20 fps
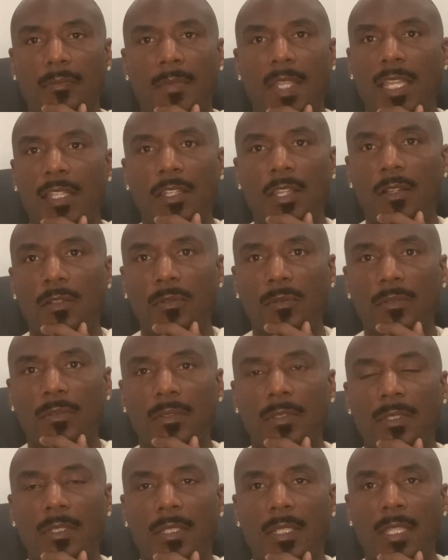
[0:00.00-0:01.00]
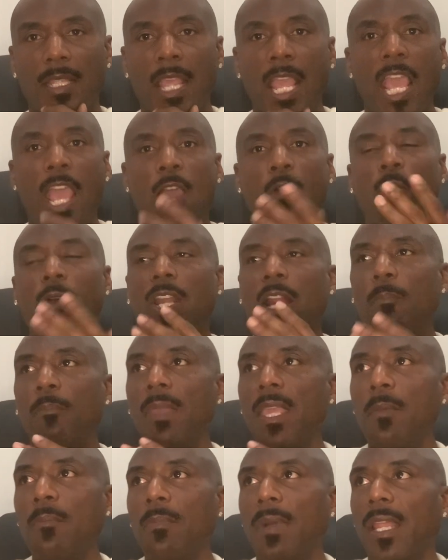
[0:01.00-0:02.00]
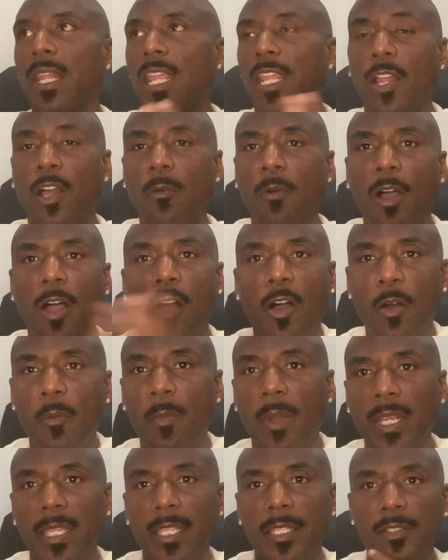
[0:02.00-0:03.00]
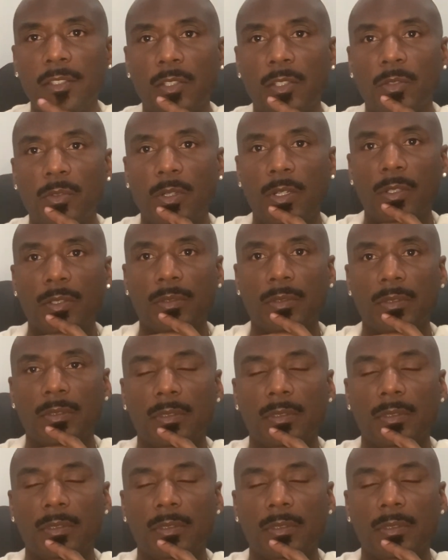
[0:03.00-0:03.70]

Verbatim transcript: I don't. And what I mean by that, all, all my kids are grown.